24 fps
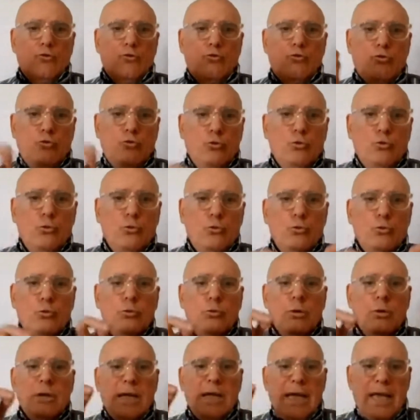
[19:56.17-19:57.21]
to
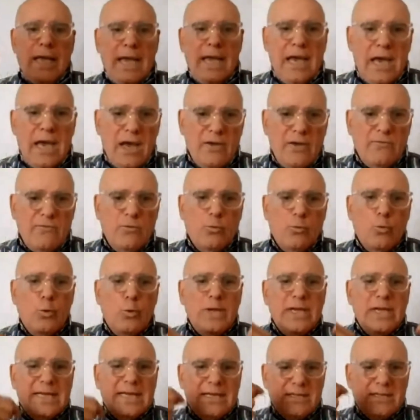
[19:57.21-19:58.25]
have a
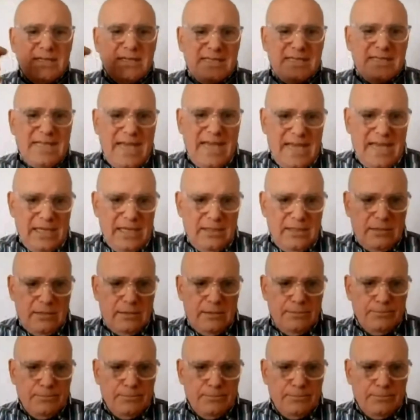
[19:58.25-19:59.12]
weaker state